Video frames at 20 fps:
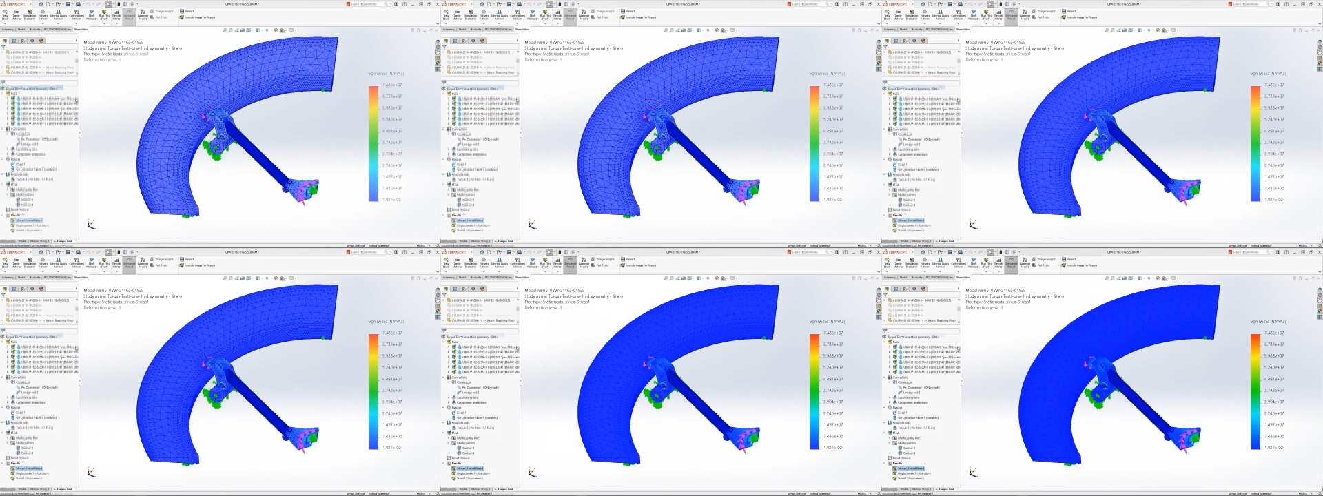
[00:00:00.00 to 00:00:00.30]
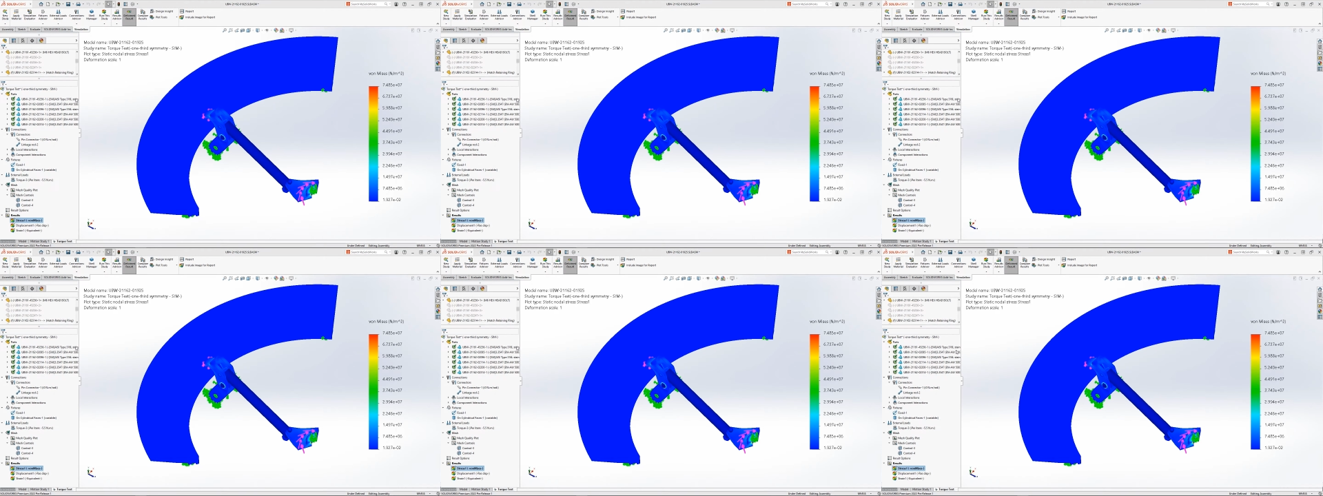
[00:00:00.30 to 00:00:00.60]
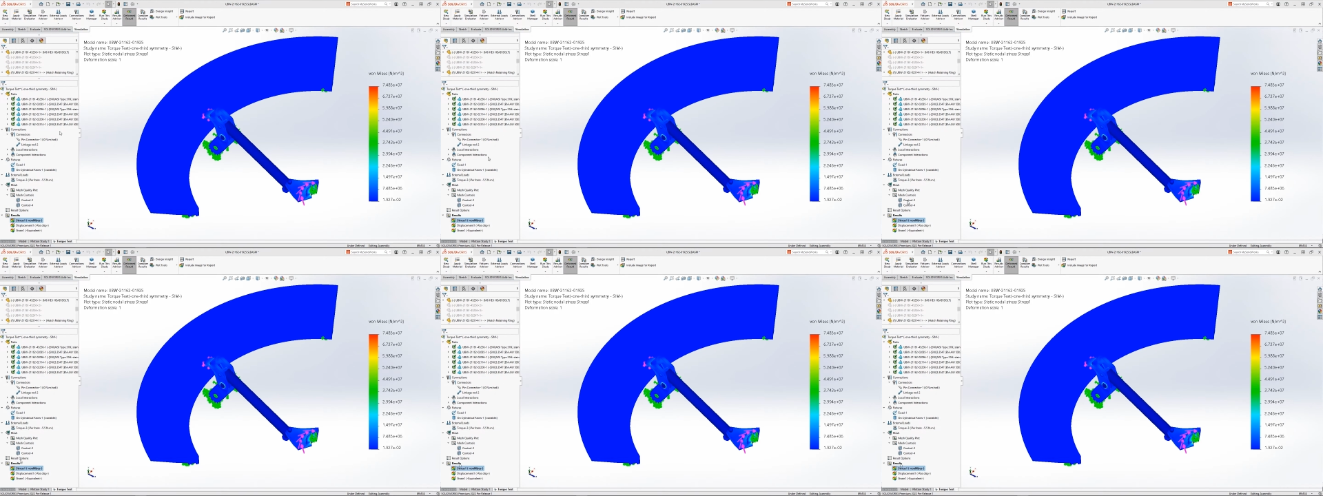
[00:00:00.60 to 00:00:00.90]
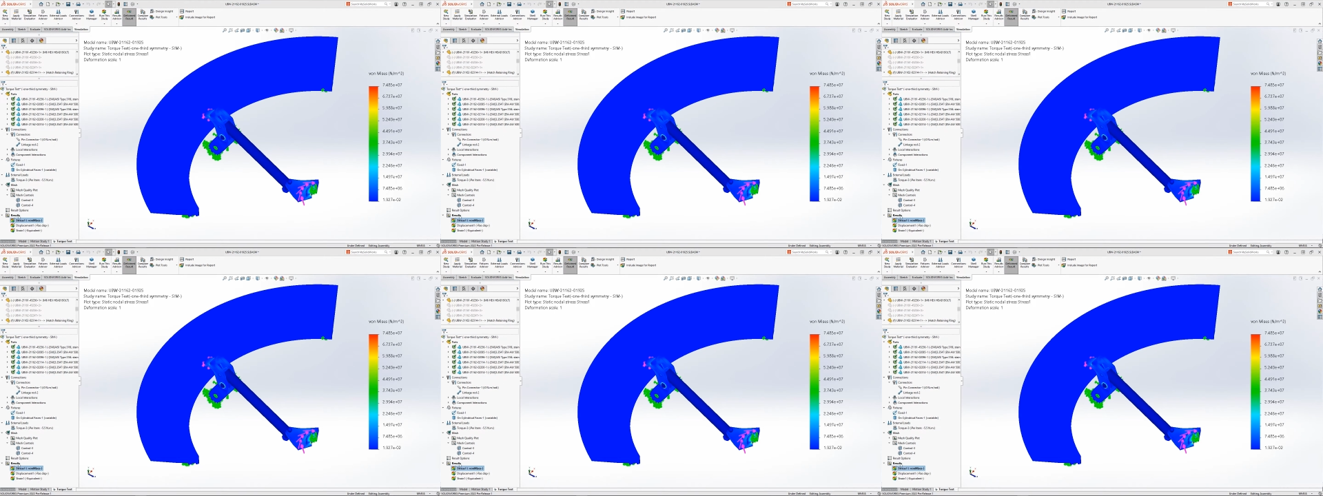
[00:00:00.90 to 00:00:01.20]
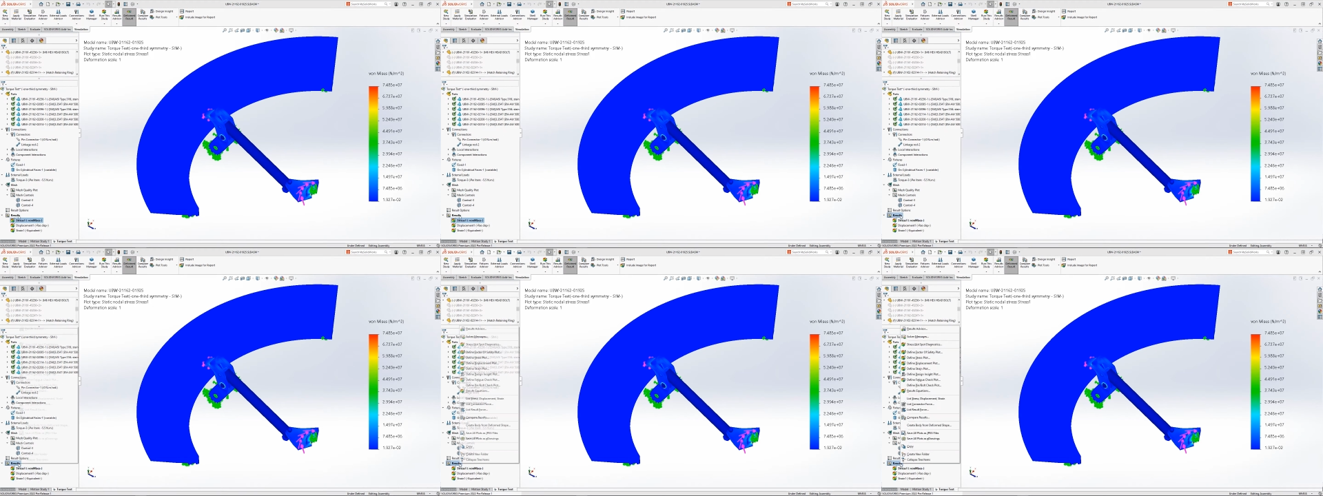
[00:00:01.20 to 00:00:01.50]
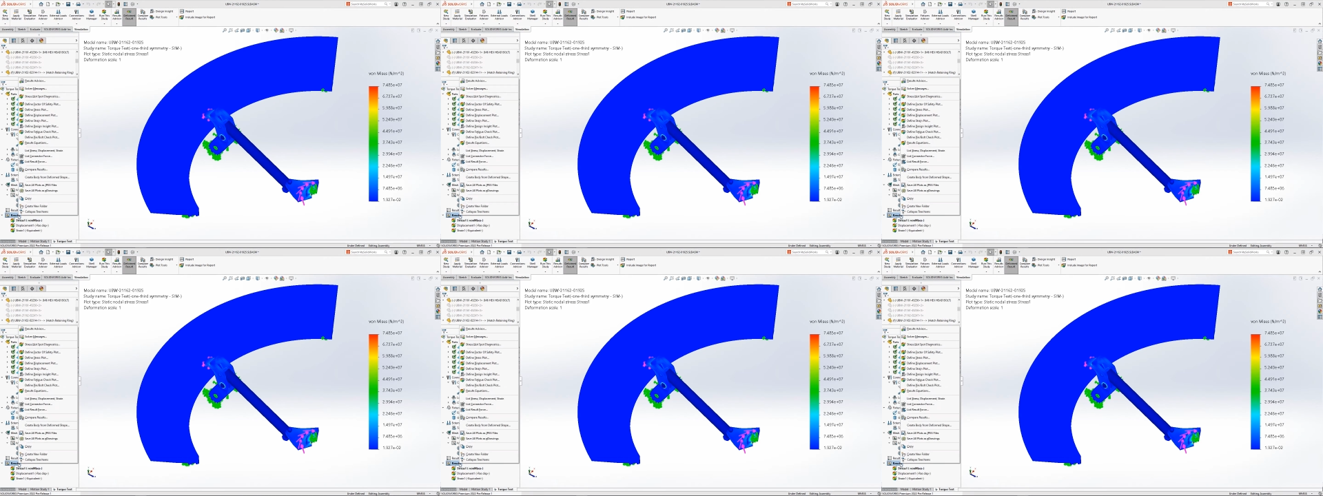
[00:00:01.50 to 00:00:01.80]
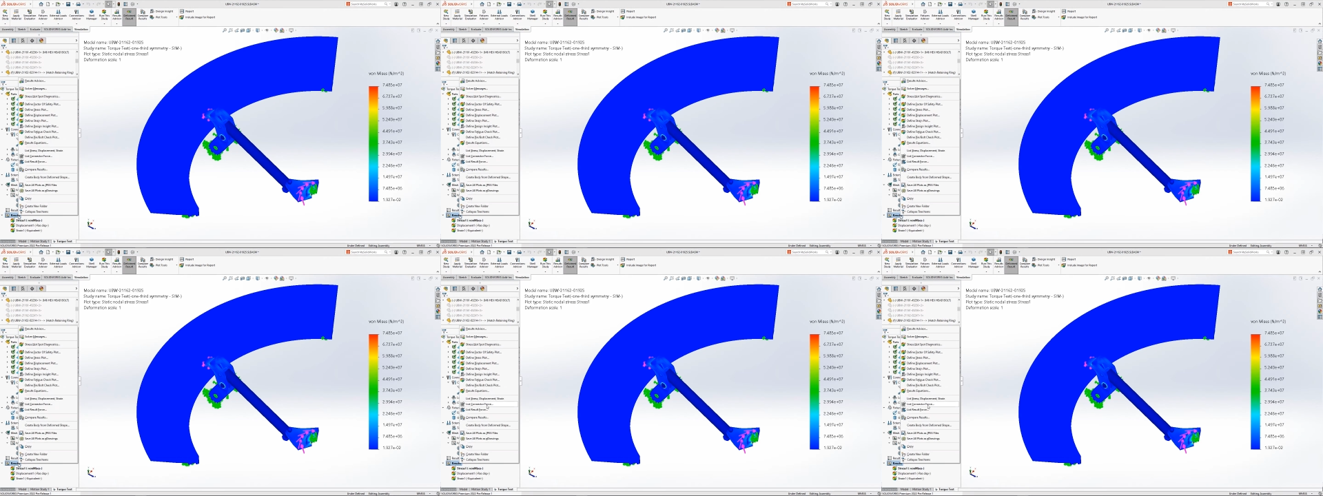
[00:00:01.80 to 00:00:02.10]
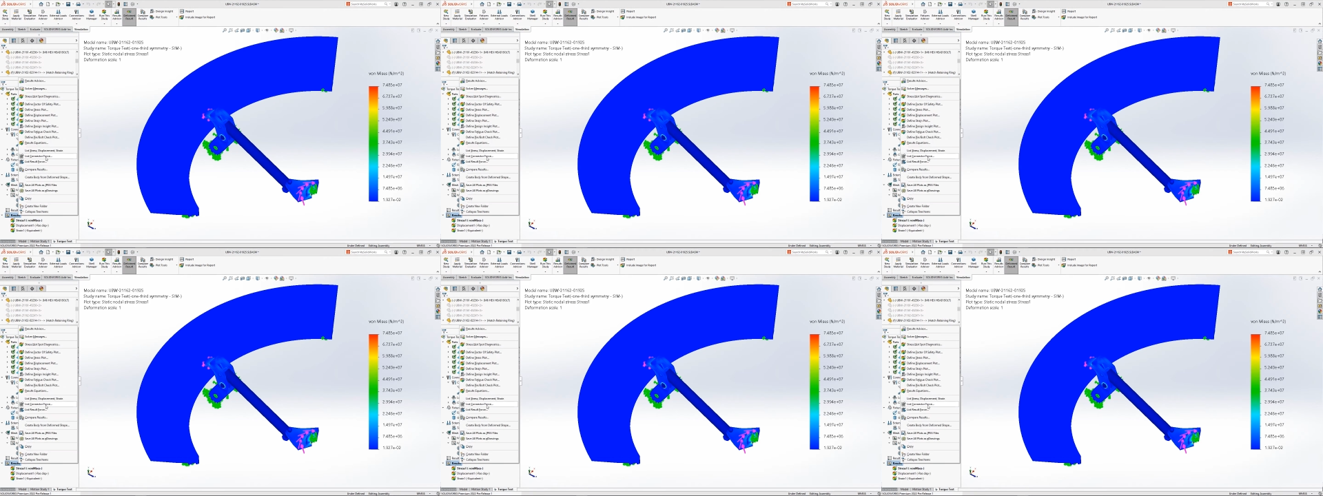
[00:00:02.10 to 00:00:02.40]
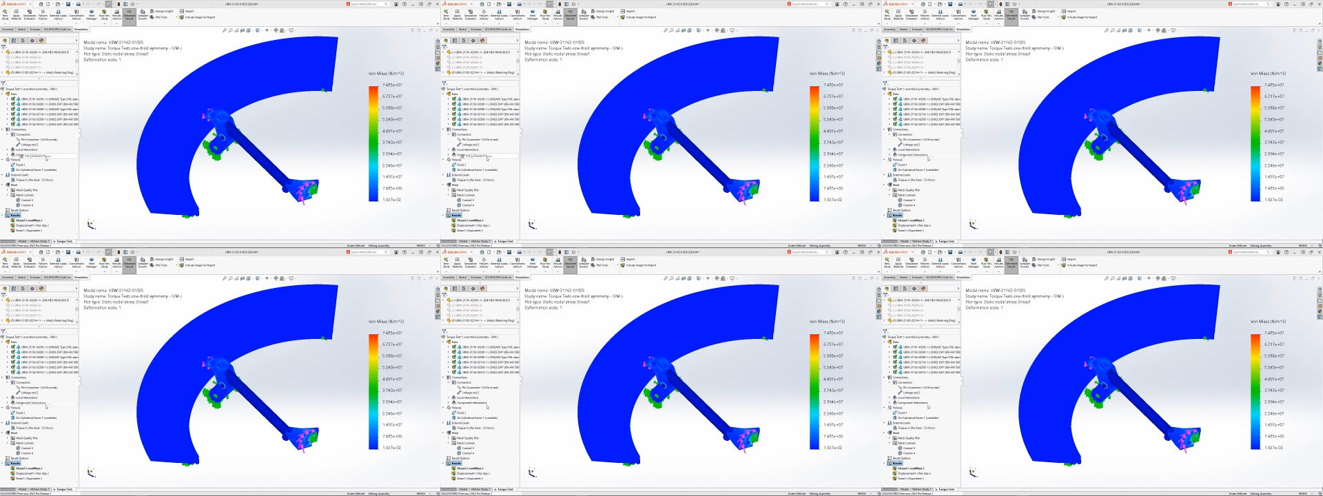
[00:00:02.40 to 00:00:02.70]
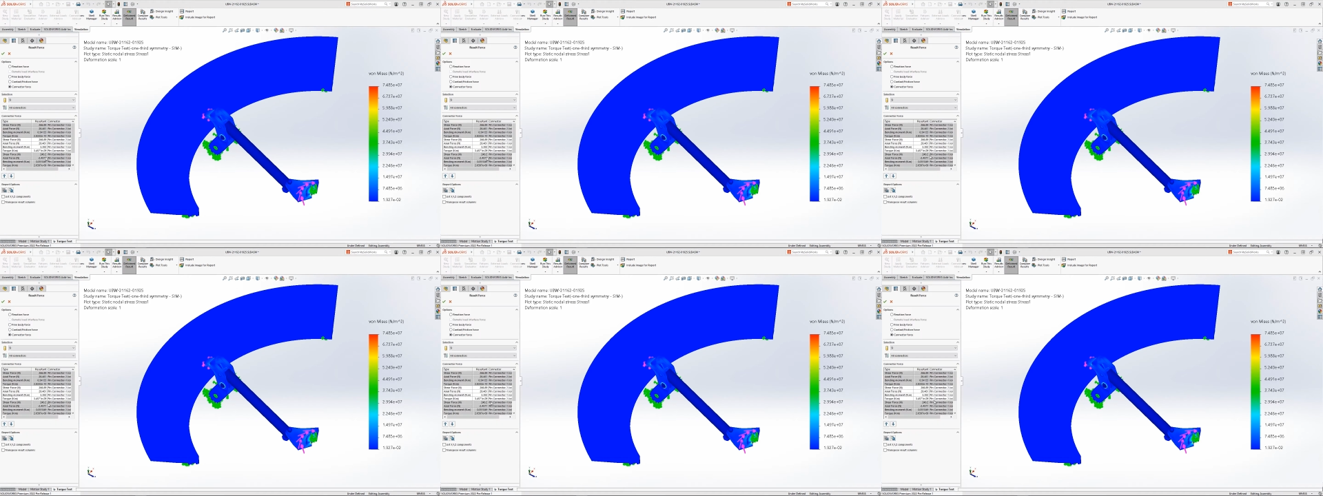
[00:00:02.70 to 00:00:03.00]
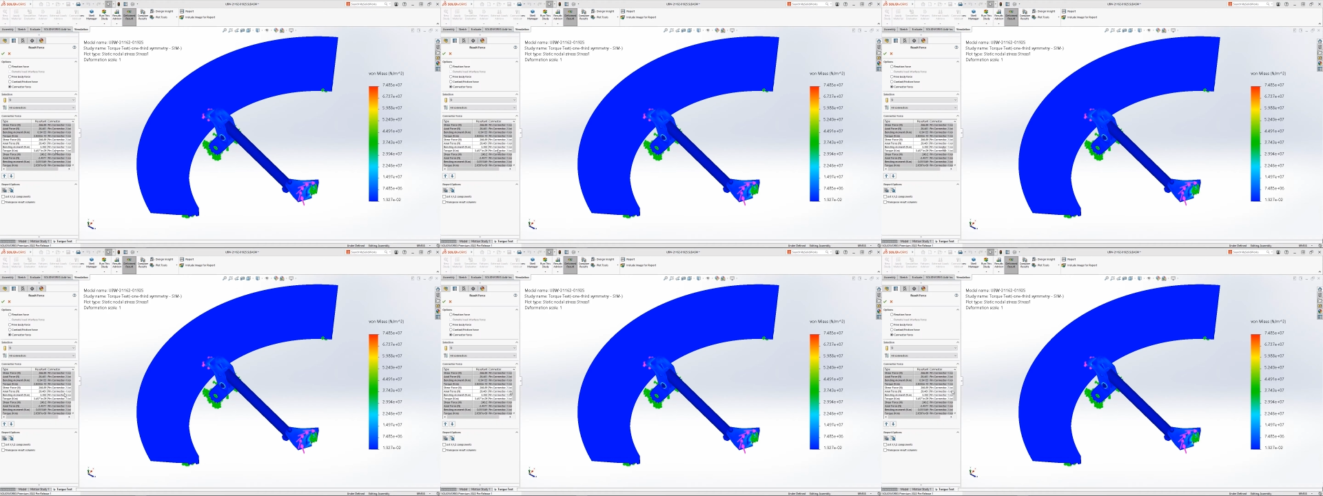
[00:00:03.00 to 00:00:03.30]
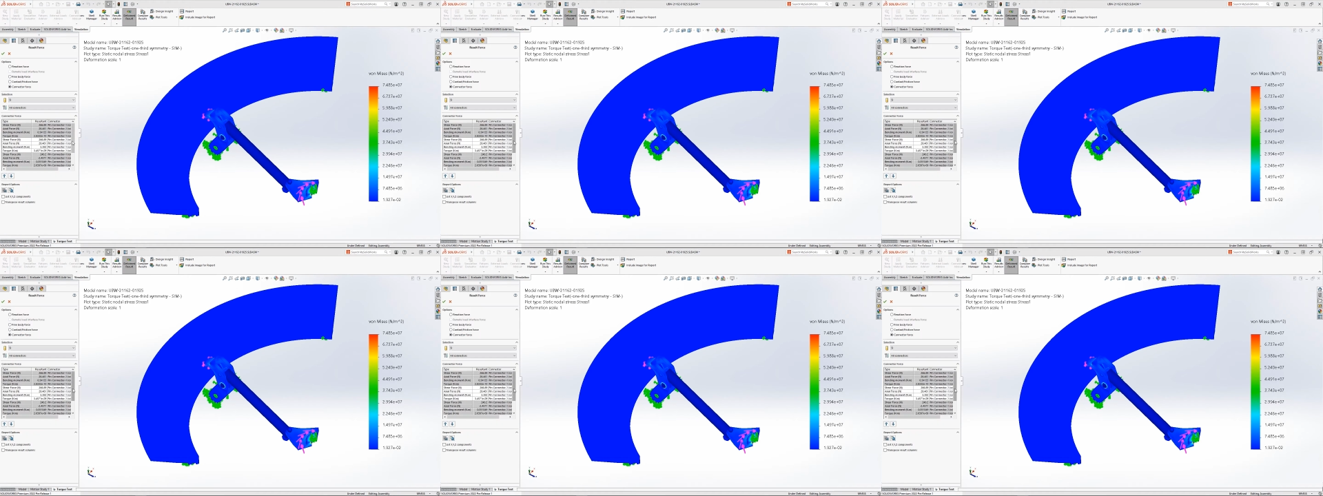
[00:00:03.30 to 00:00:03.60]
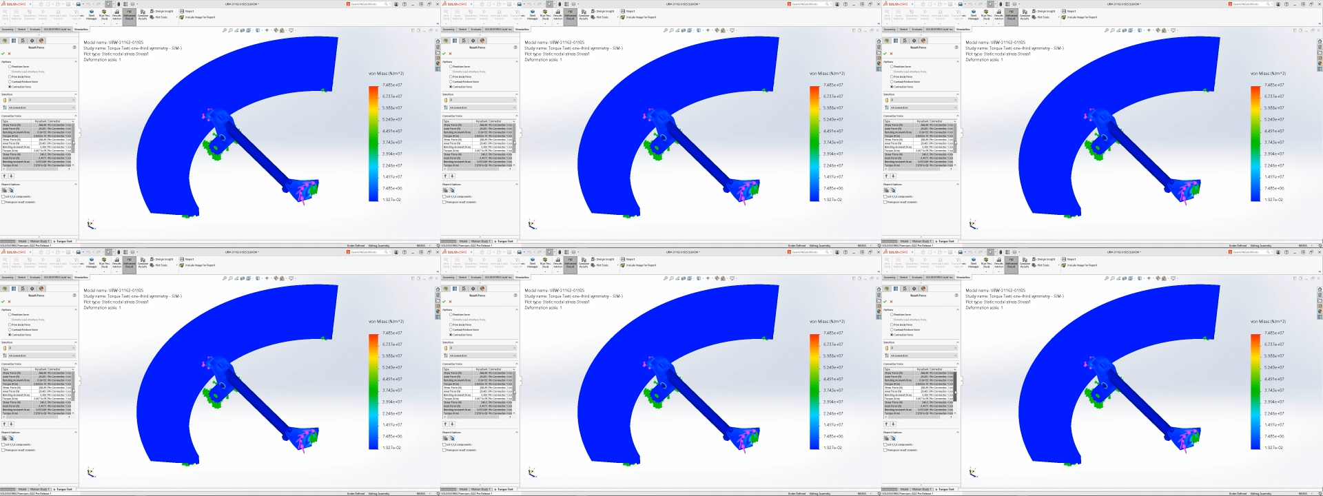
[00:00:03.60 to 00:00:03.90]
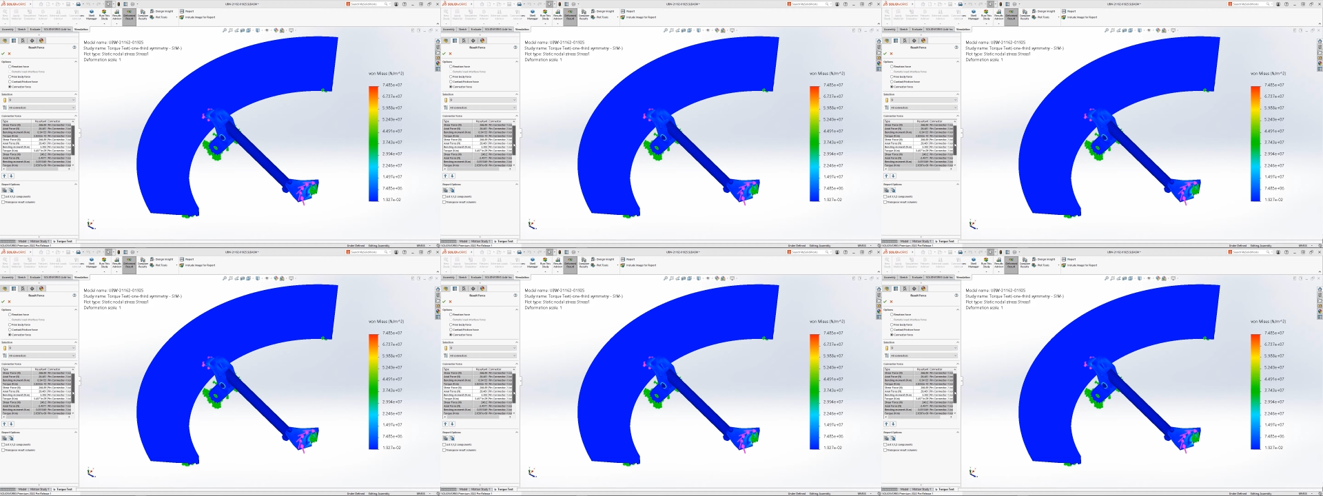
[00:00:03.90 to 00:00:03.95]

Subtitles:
Nobody's mouth can be seen.